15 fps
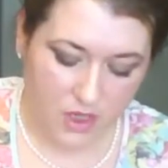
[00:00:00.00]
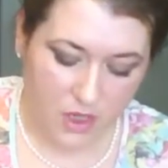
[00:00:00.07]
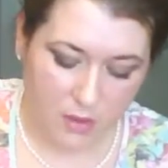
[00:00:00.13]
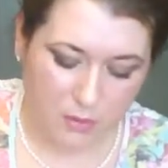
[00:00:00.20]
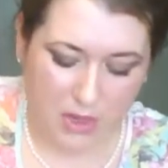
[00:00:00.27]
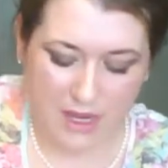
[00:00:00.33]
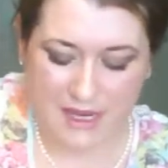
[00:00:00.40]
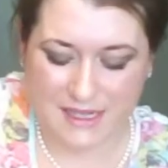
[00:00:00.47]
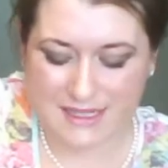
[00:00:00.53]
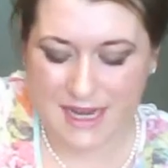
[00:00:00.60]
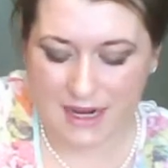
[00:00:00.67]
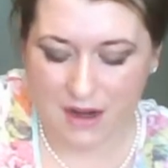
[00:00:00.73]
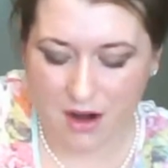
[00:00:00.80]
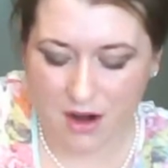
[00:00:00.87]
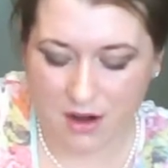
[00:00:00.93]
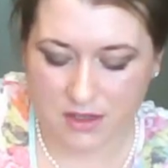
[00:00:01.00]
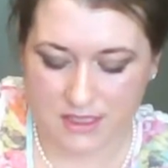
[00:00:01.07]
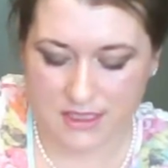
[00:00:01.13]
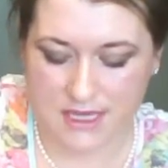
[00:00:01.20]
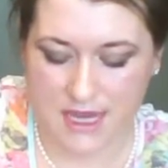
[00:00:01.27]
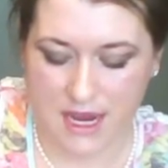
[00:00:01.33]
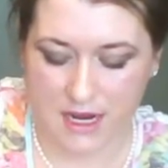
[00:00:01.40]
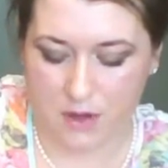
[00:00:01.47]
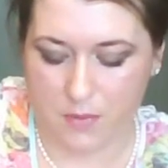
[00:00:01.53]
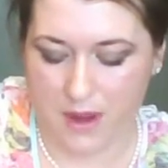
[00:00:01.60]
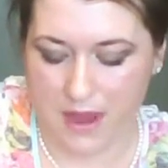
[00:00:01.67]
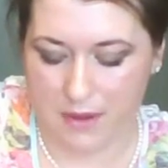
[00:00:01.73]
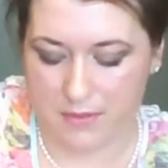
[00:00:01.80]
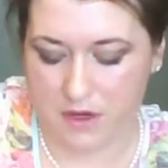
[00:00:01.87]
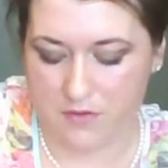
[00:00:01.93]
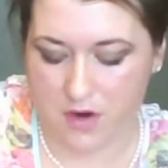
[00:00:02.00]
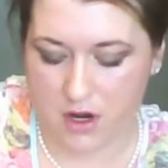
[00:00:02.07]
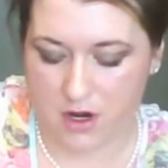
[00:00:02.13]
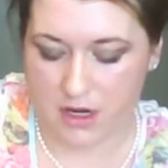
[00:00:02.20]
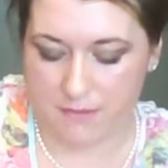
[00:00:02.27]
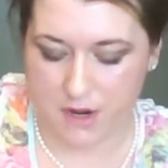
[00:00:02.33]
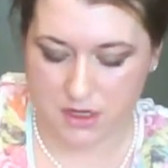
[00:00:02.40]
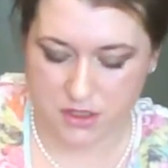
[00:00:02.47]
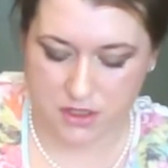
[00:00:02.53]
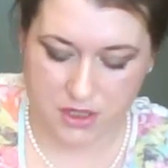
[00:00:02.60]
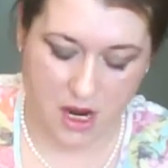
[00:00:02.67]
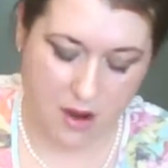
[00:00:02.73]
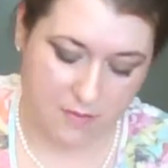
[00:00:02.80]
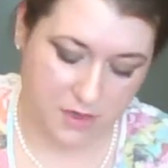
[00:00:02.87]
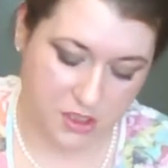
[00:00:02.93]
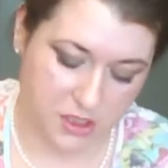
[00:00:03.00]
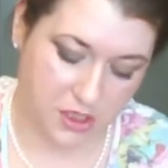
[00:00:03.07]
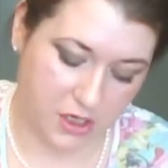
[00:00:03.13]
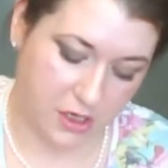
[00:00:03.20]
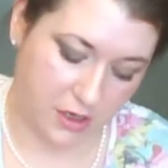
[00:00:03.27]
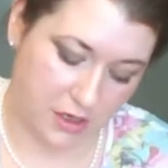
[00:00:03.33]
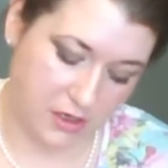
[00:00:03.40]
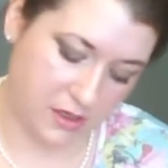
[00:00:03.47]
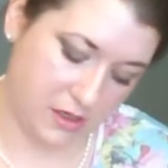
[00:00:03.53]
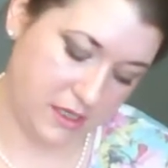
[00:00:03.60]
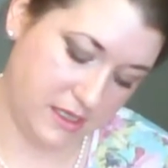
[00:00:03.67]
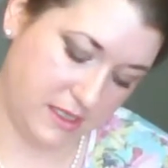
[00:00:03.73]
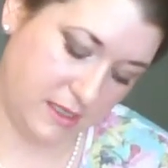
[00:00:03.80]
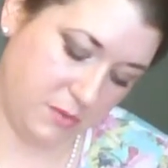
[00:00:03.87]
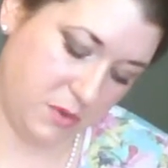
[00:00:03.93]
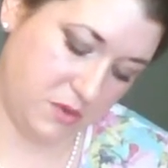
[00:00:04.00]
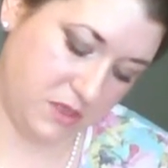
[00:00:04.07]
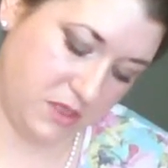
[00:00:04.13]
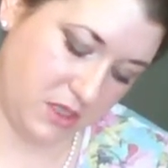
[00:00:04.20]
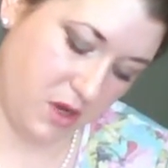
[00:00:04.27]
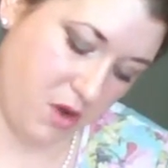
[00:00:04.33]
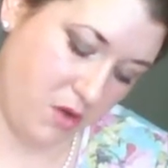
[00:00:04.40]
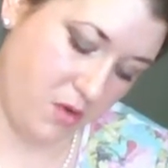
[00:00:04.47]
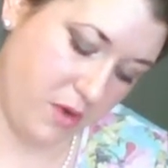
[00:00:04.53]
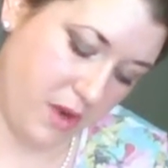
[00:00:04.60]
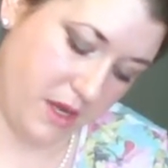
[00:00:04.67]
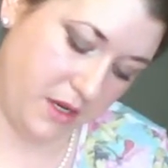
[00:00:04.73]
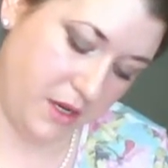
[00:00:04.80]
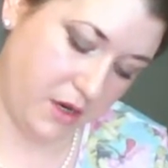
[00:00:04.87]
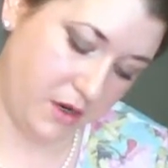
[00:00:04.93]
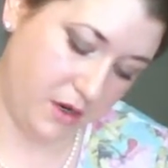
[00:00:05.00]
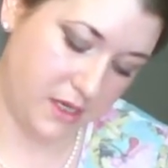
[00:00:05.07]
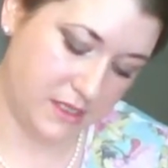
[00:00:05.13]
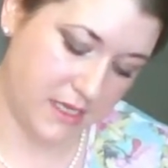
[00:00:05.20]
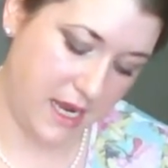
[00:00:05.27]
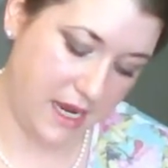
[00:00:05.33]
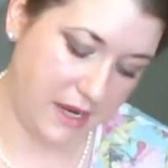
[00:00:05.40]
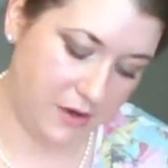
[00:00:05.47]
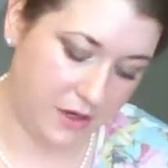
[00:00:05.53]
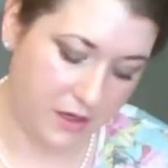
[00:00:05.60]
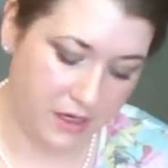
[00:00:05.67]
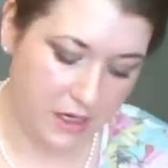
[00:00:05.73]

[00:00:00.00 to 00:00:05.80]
but it's kind of hard to take it away when you've already measured how much sugar is supposed to go in your container.